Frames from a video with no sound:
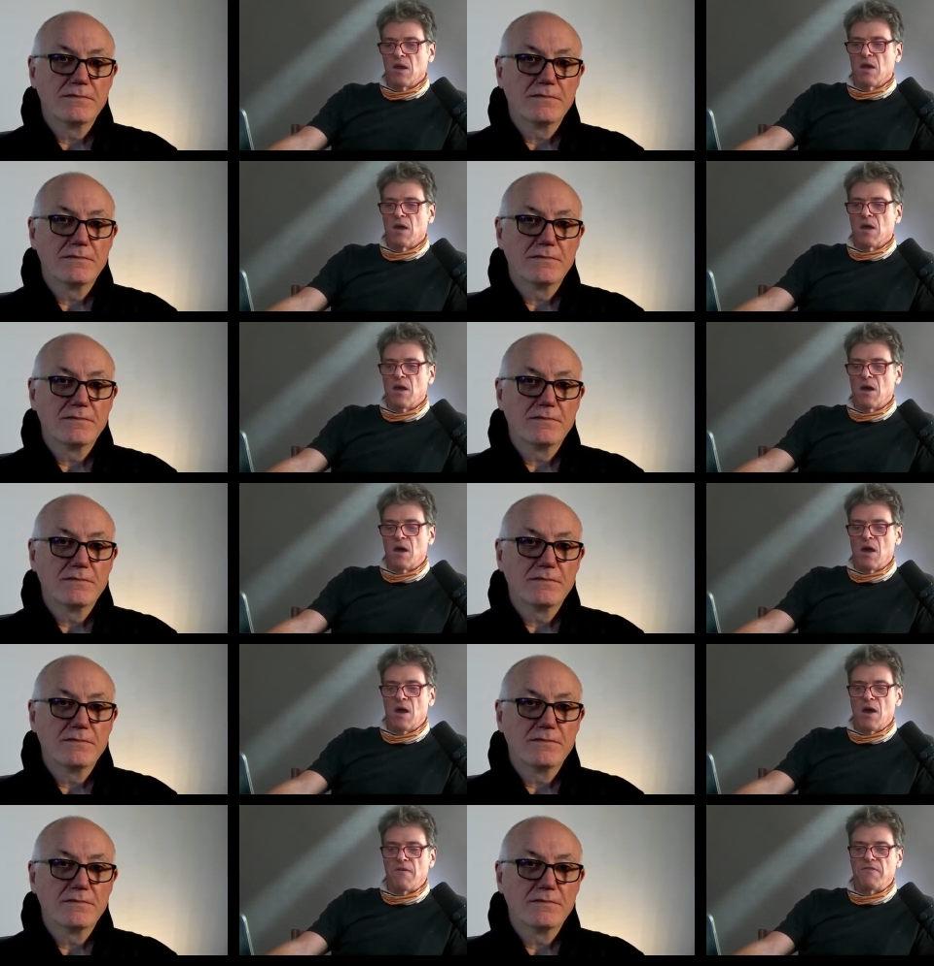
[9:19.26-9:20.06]

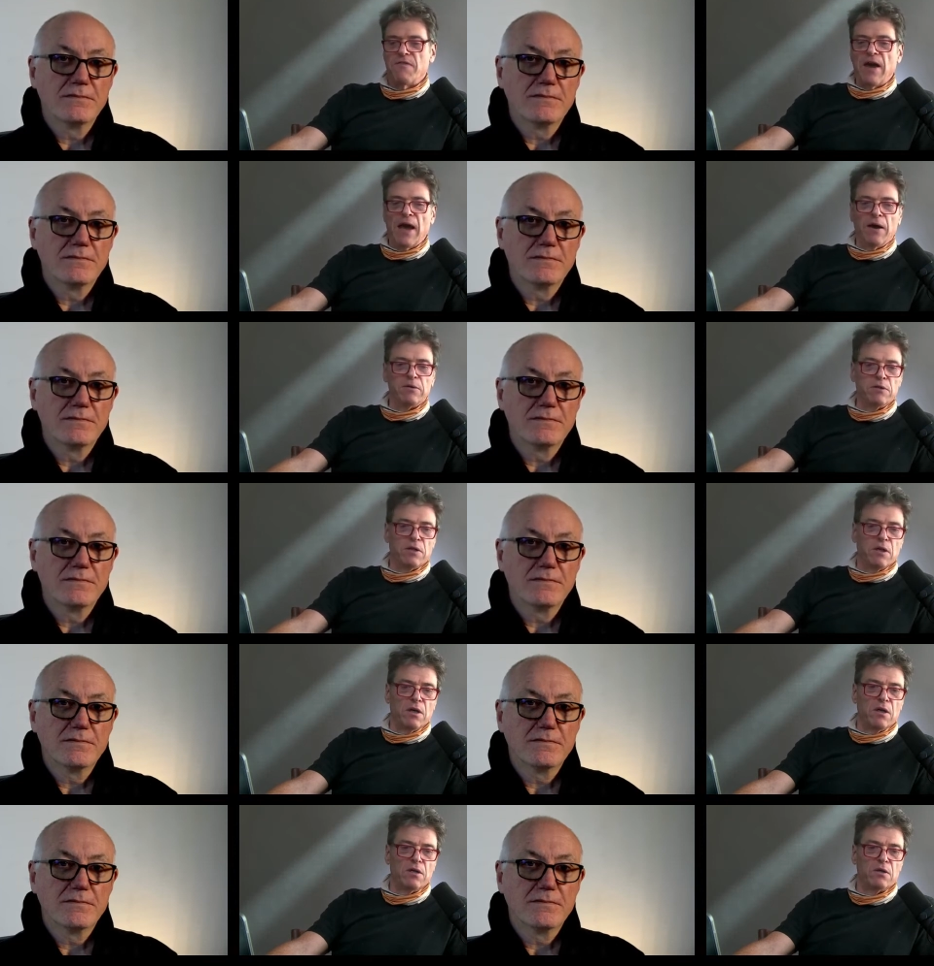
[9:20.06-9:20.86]
Speaker 1: uh,
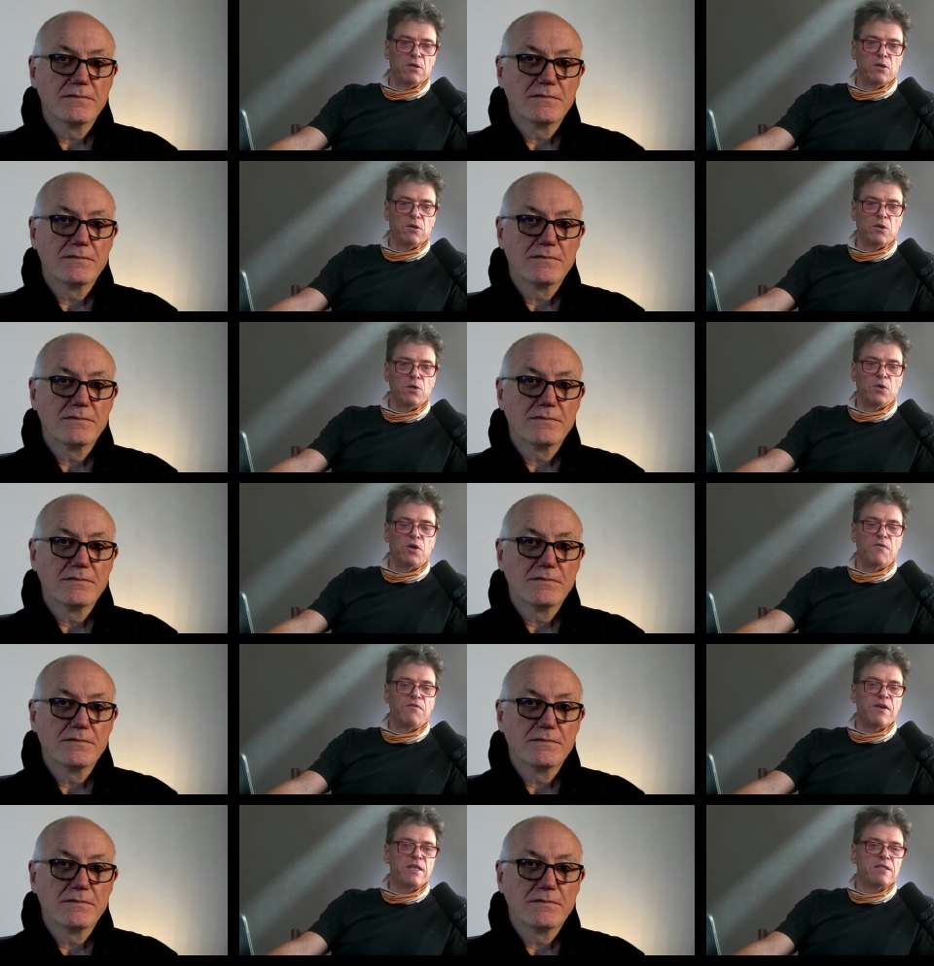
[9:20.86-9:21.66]
founder, who
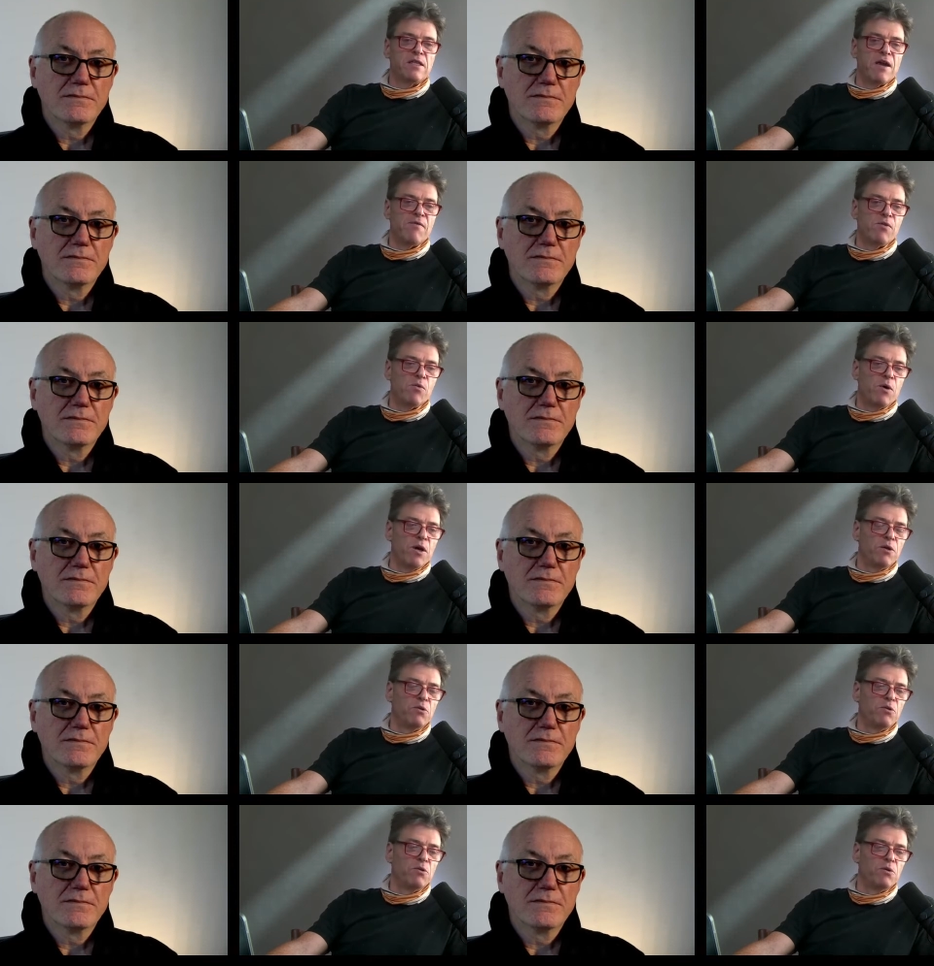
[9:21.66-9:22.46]
convinced everyone,
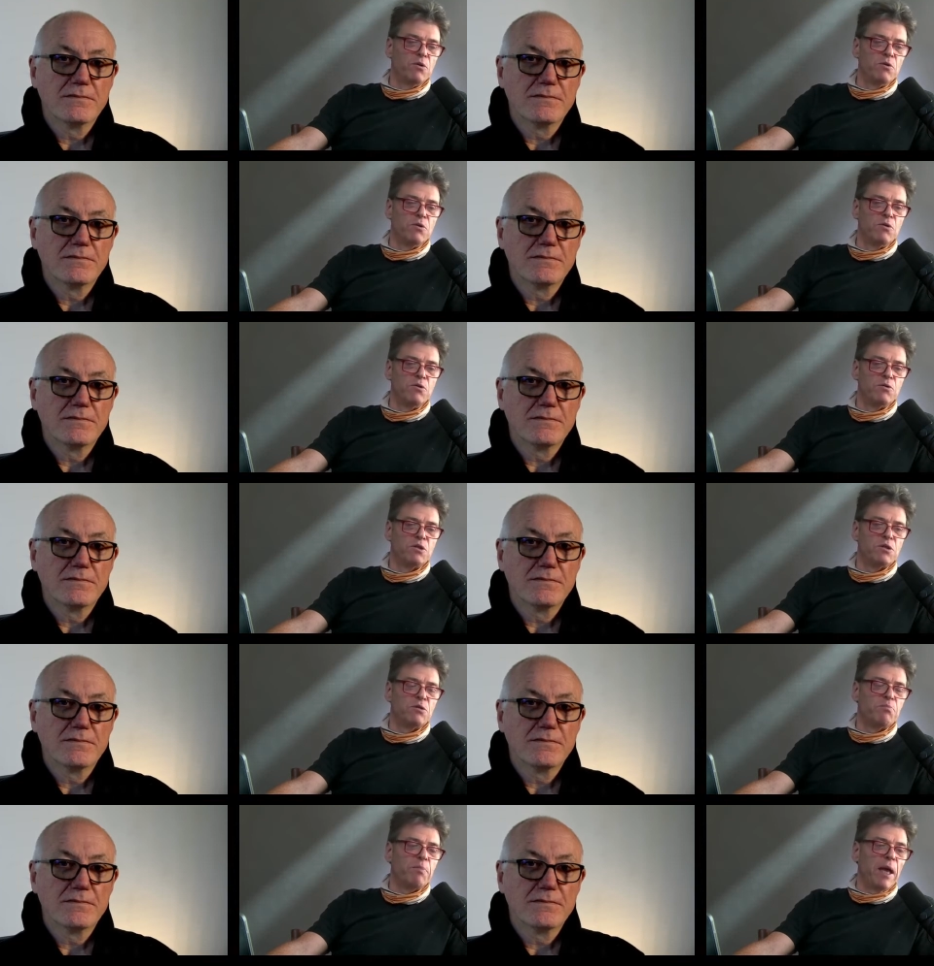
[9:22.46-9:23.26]
who, who who's
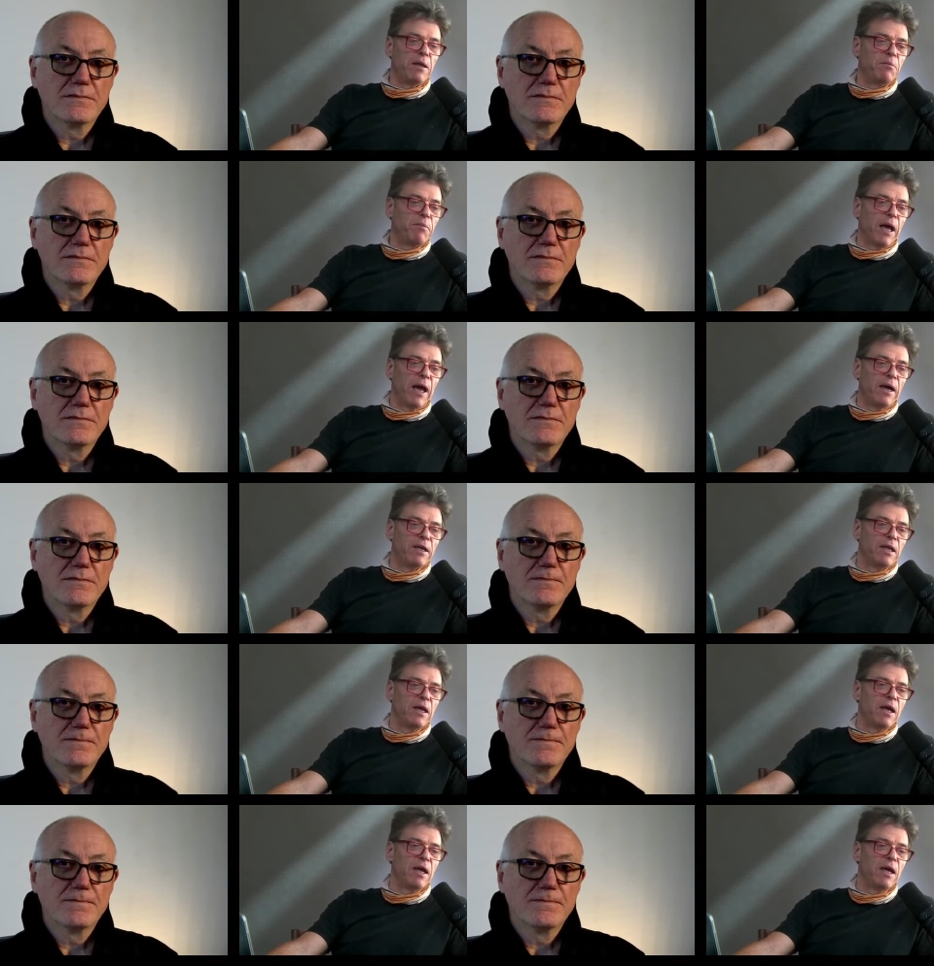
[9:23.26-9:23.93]
spellbinding.